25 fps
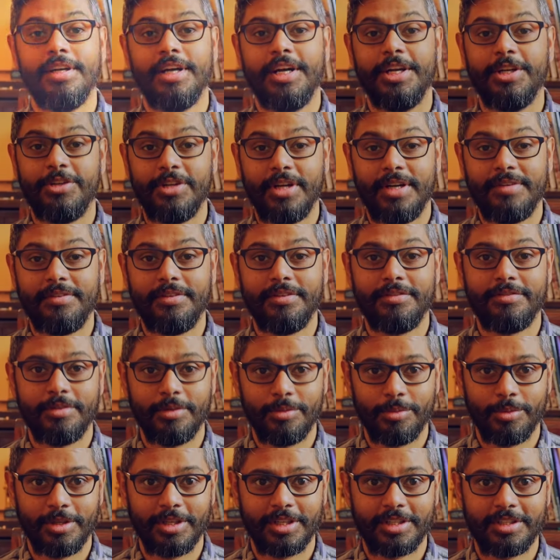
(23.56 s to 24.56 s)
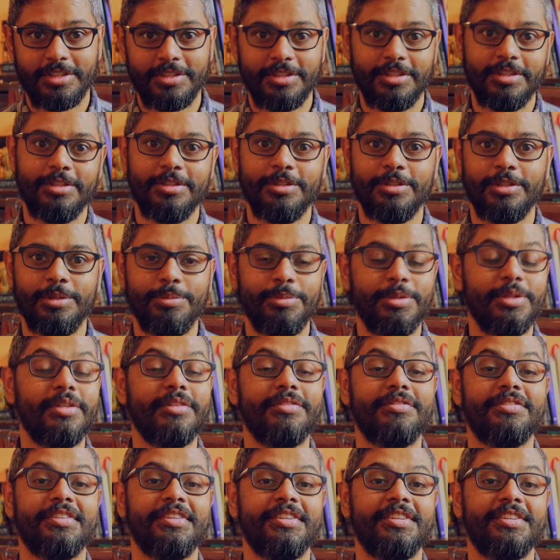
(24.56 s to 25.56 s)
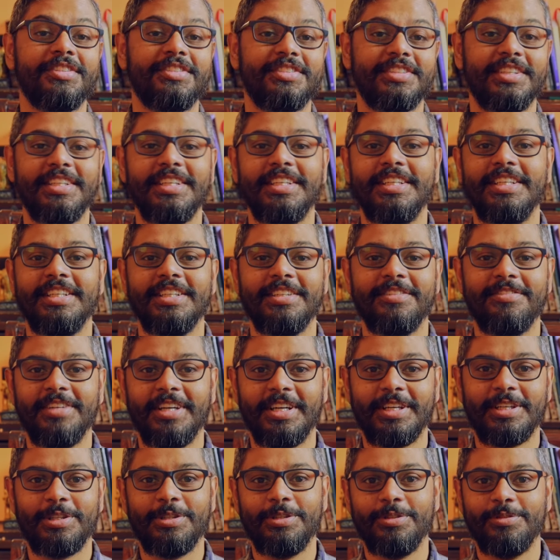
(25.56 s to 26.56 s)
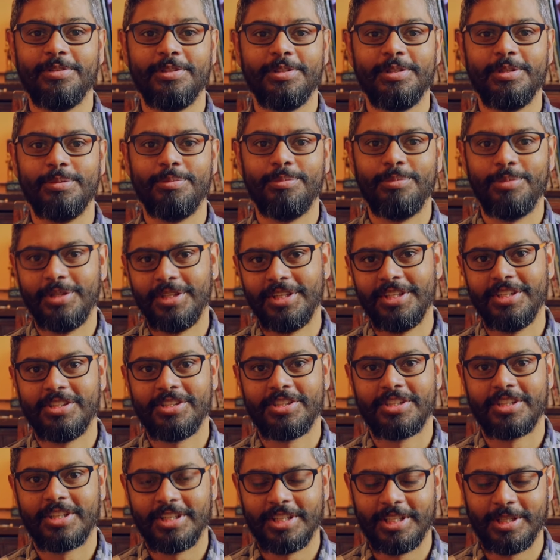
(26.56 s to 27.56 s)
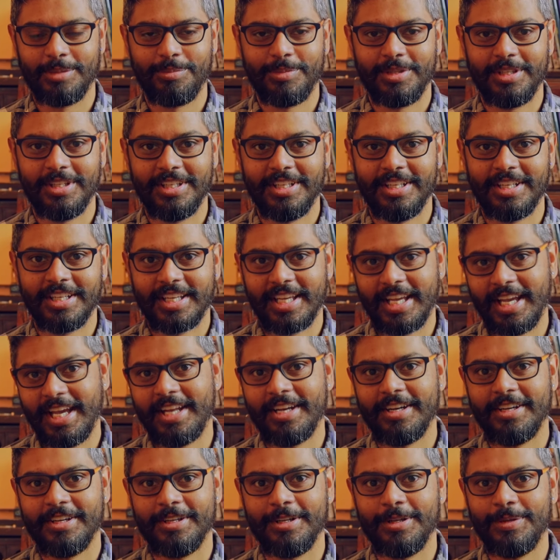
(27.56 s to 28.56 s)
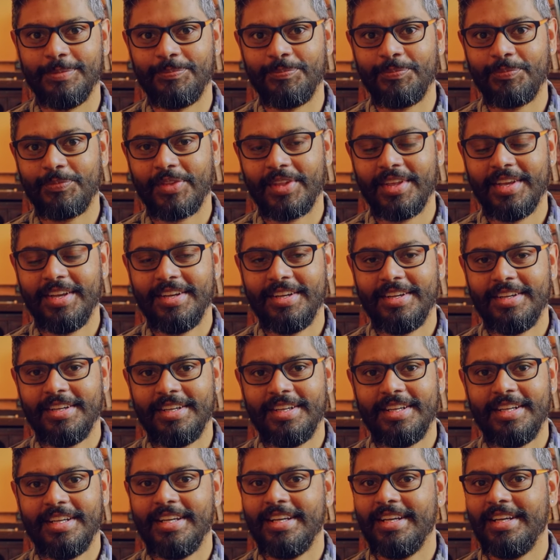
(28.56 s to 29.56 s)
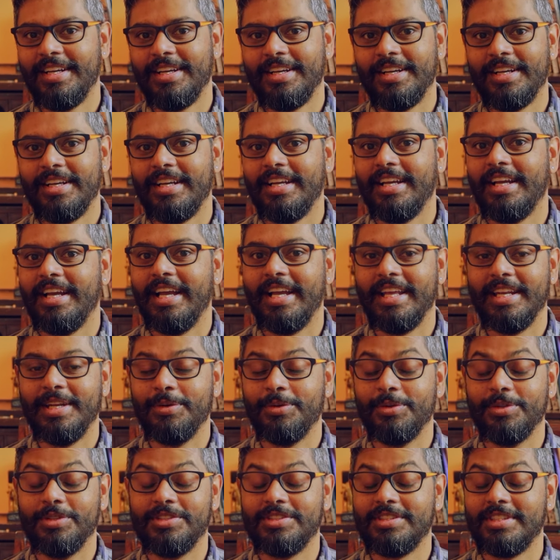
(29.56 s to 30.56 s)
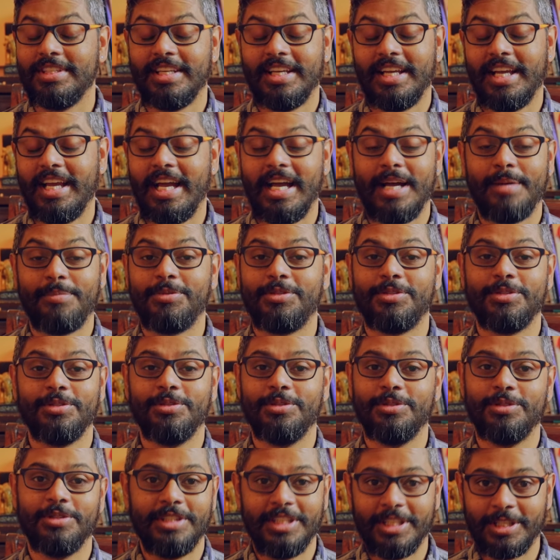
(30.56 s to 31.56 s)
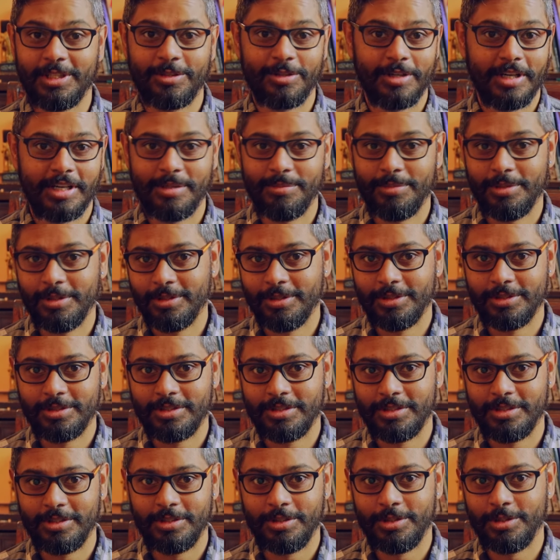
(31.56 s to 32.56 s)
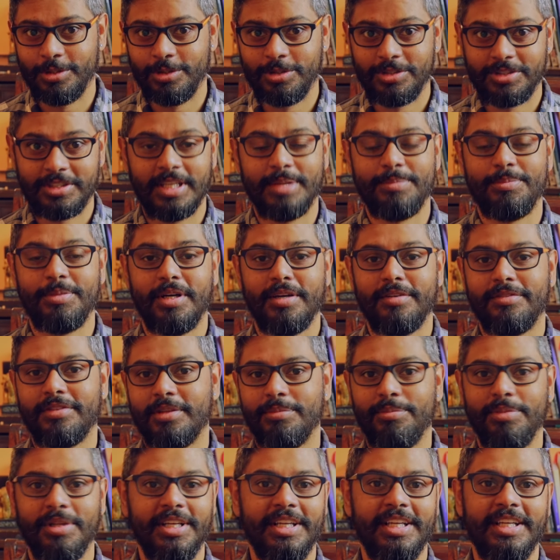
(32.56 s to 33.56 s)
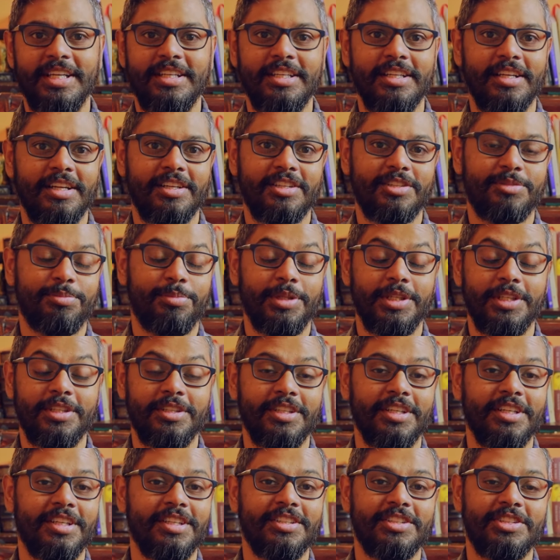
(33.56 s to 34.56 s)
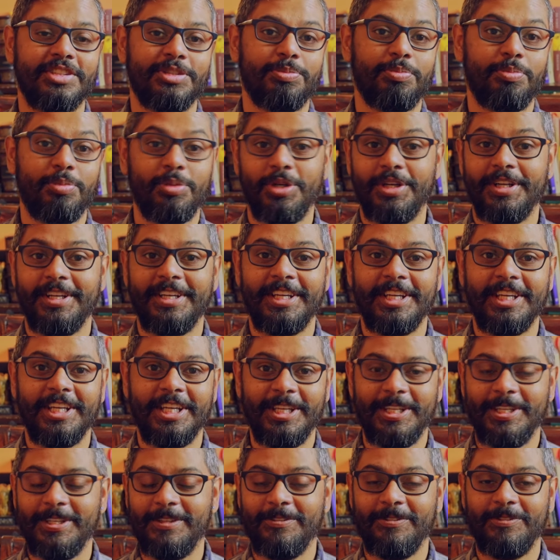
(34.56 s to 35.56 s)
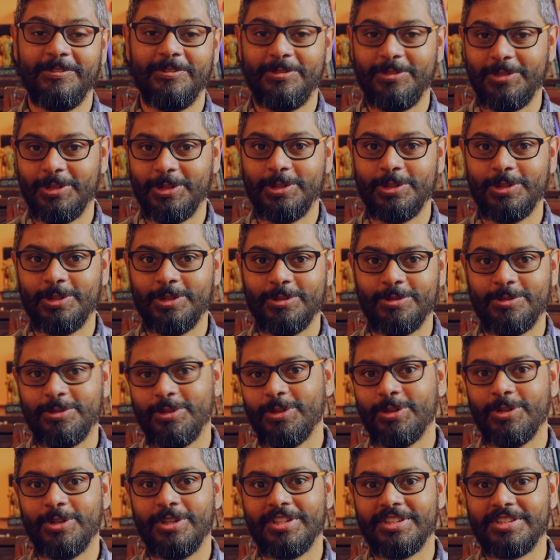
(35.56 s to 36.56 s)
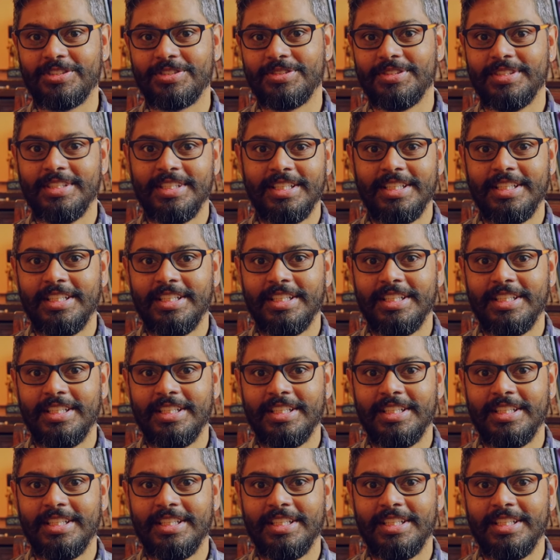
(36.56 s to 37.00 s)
I traveled for work to the beautiful city of Vancouver, British Columbia, Canada, and it was absolutely incredible to step off the plane and experience spring in full force